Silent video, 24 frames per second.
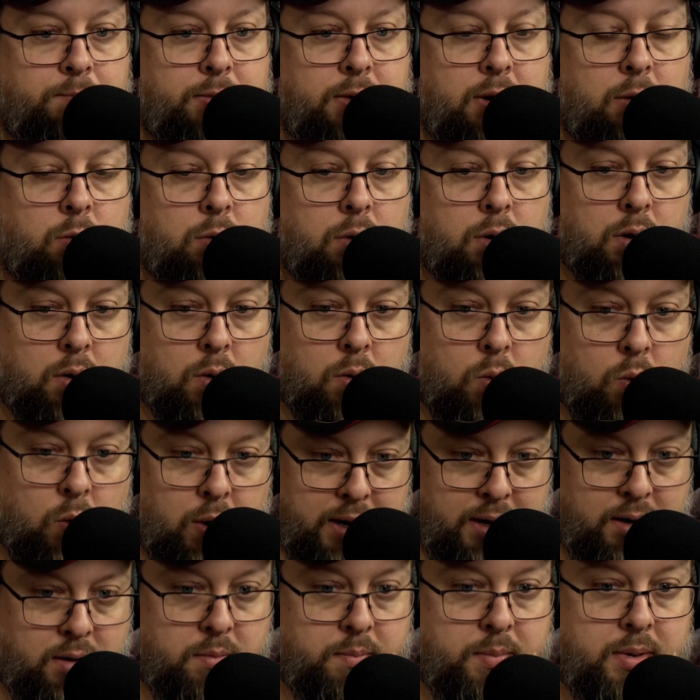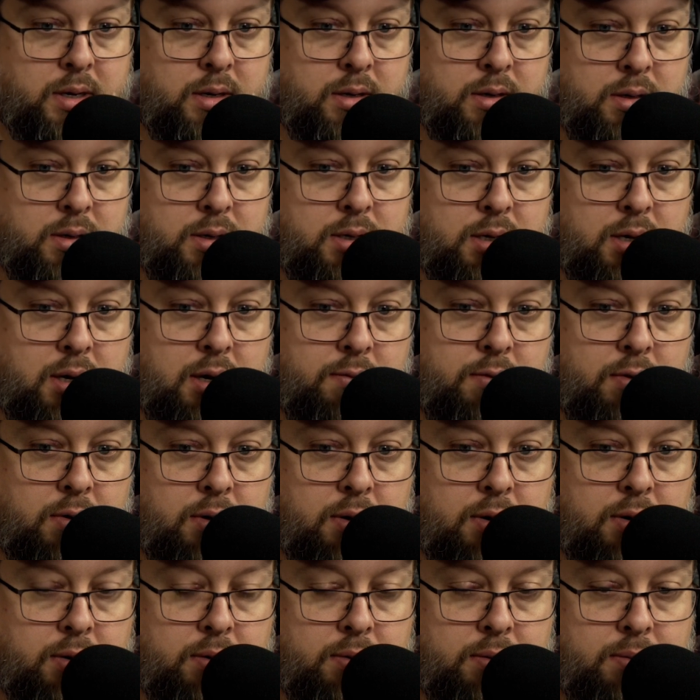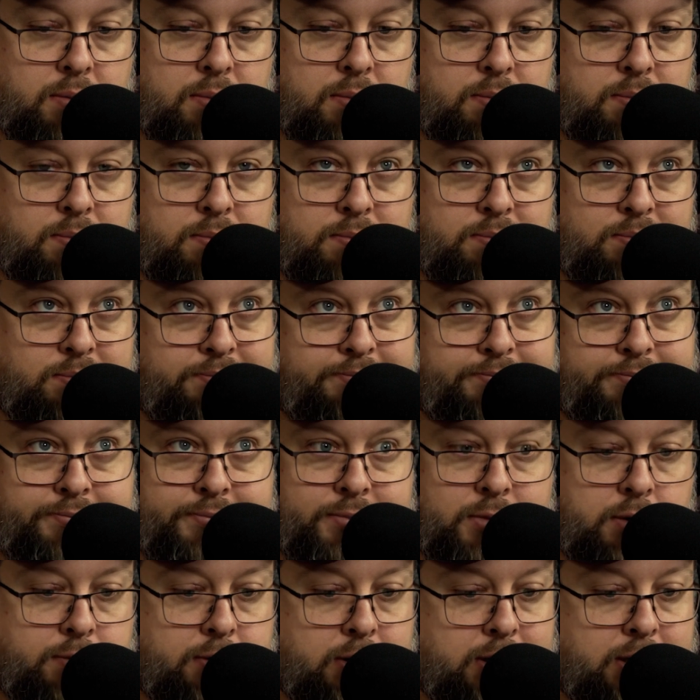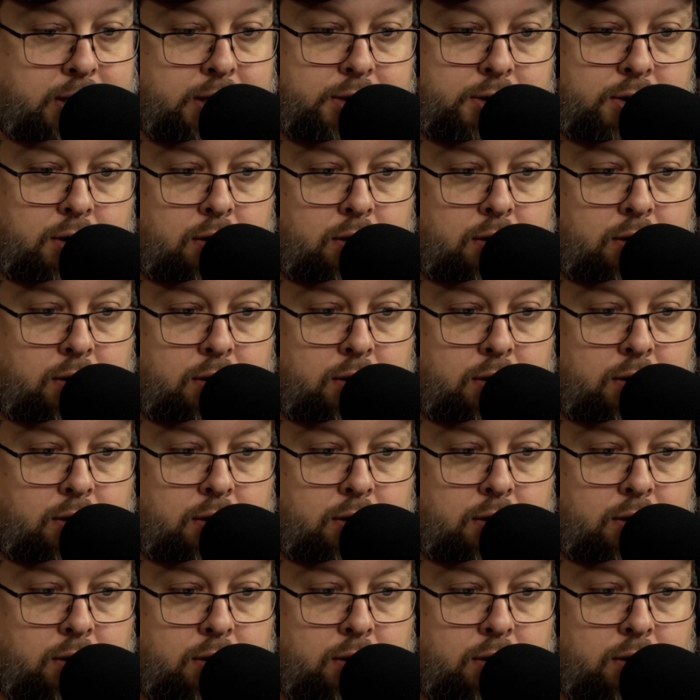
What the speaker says: a requirement of a disc